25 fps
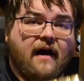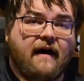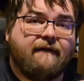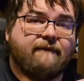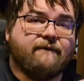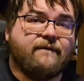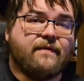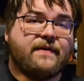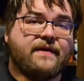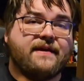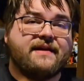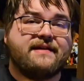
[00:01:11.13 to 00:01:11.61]

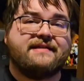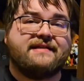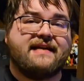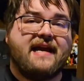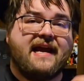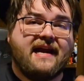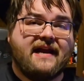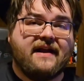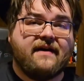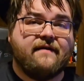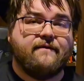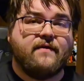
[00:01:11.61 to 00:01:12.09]
for the
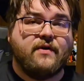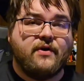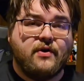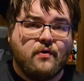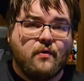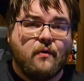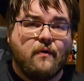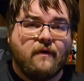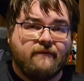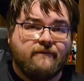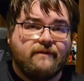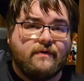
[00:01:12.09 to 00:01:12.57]
sake of
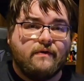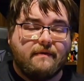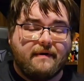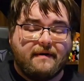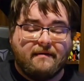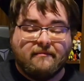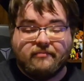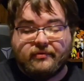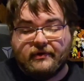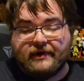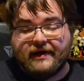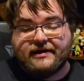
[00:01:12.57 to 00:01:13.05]
your
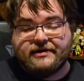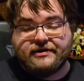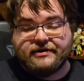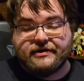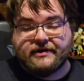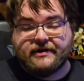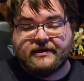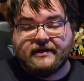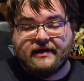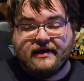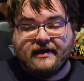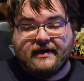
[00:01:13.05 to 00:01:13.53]
viewing
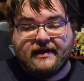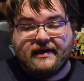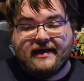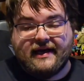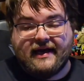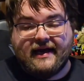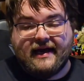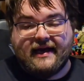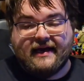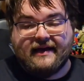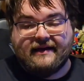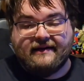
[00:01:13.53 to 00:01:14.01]
pleasure,
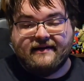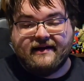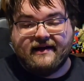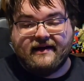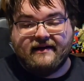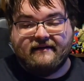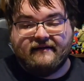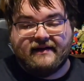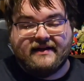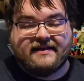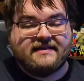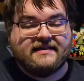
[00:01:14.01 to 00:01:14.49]
and
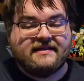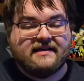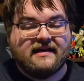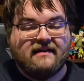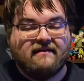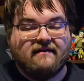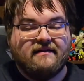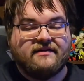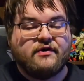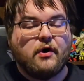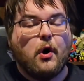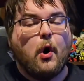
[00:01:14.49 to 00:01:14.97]
let's
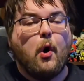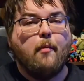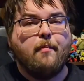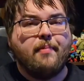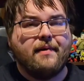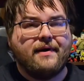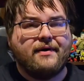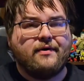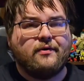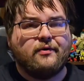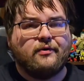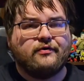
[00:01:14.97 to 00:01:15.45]

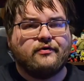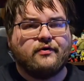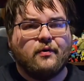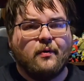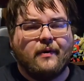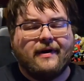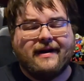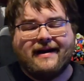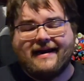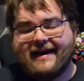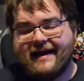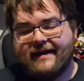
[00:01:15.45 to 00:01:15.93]
open an old
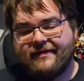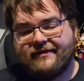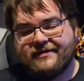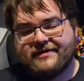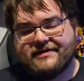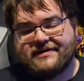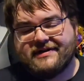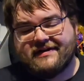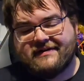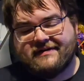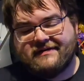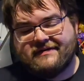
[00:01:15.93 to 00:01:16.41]
toy together
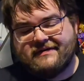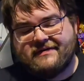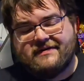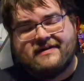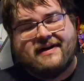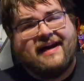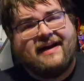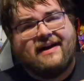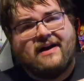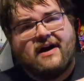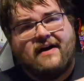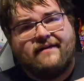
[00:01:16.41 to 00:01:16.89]
to
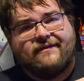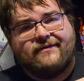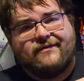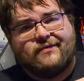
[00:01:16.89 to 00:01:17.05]
kick off